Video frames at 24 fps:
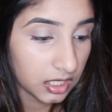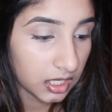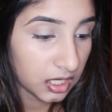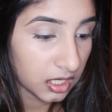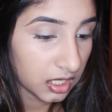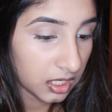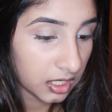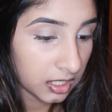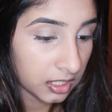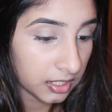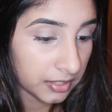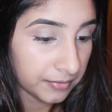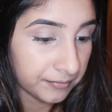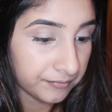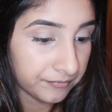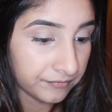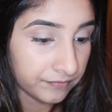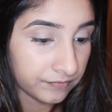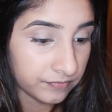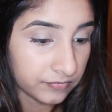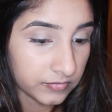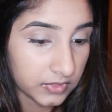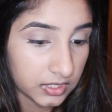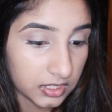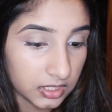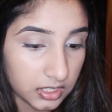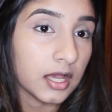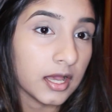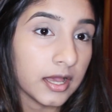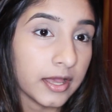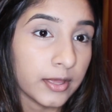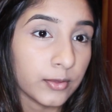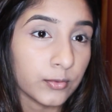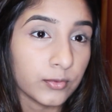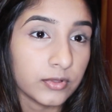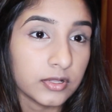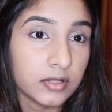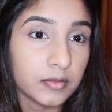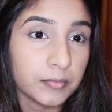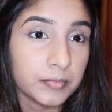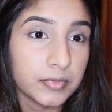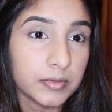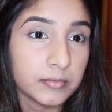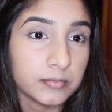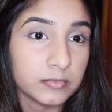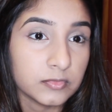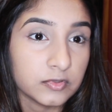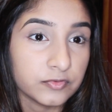I will
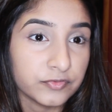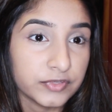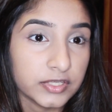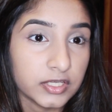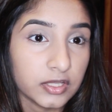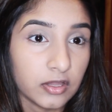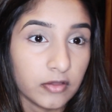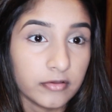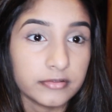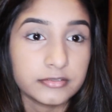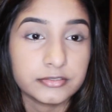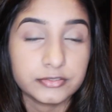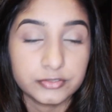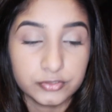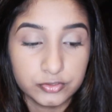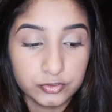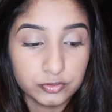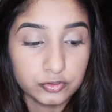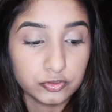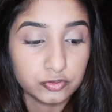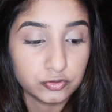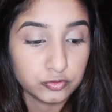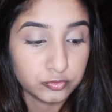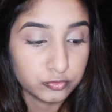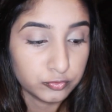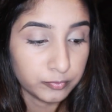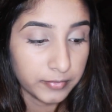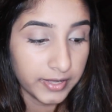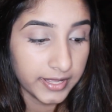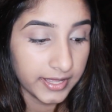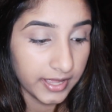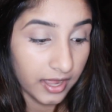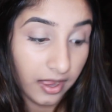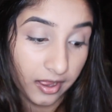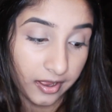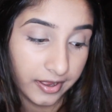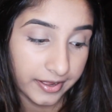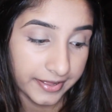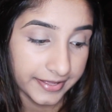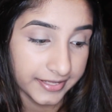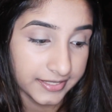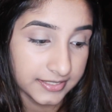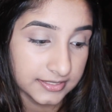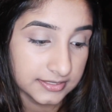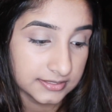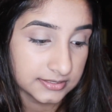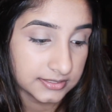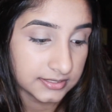be moving on to my
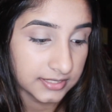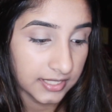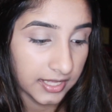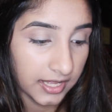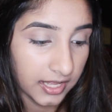eyes,